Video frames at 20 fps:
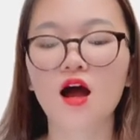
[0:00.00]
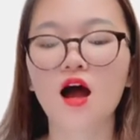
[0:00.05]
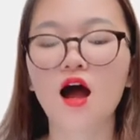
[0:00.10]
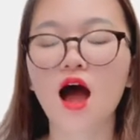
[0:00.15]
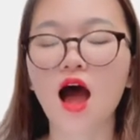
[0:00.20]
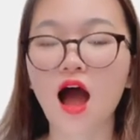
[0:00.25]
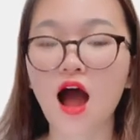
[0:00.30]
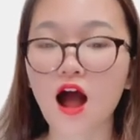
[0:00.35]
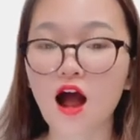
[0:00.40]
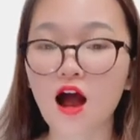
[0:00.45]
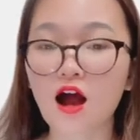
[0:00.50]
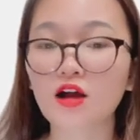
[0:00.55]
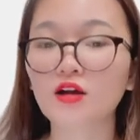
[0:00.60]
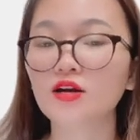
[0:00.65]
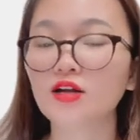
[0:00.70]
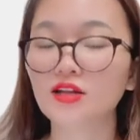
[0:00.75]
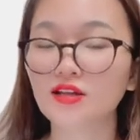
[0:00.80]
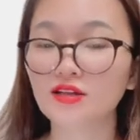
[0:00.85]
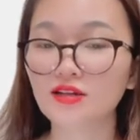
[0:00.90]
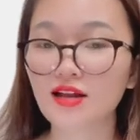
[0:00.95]
are
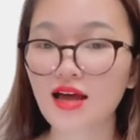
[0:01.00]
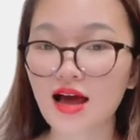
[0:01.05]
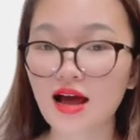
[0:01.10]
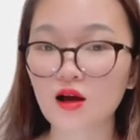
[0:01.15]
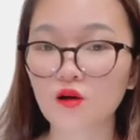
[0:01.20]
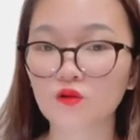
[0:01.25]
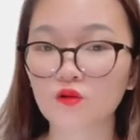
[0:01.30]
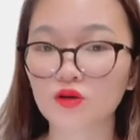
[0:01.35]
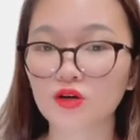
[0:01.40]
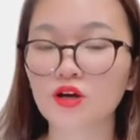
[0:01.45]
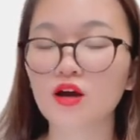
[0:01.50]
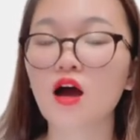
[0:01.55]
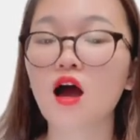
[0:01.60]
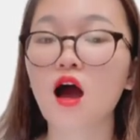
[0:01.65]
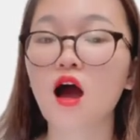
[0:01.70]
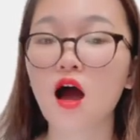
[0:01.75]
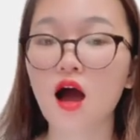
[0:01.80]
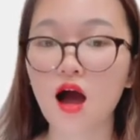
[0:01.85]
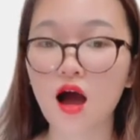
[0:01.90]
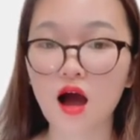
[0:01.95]
allowed
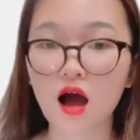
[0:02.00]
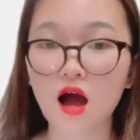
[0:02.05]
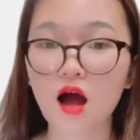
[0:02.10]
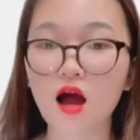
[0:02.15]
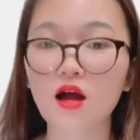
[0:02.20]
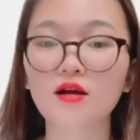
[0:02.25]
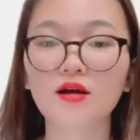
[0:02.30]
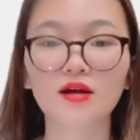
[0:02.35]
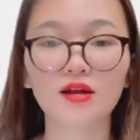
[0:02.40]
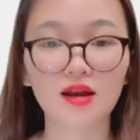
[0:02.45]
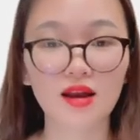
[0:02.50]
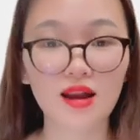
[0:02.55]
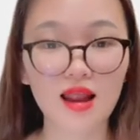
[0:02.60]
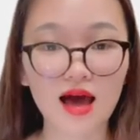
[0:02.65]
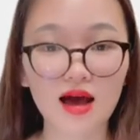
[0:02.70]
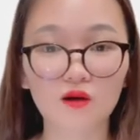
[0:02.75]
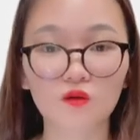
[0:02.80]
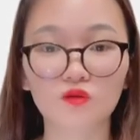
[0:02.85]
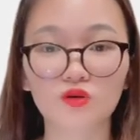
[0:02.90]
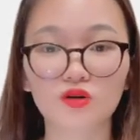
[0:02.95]
are
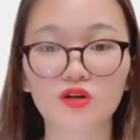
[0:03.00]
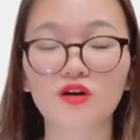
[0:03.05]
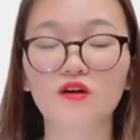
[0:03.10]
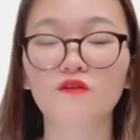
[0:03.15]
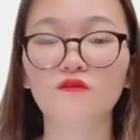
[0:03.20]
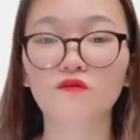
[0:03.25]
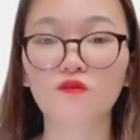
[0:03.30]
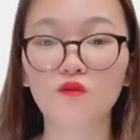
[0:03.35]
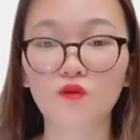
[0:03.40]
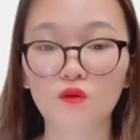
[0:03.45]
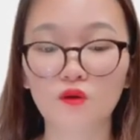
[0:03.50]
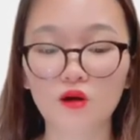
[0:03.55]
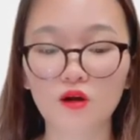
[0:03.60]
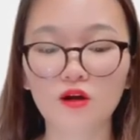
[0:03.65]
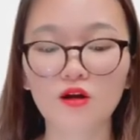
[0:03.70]
allowed for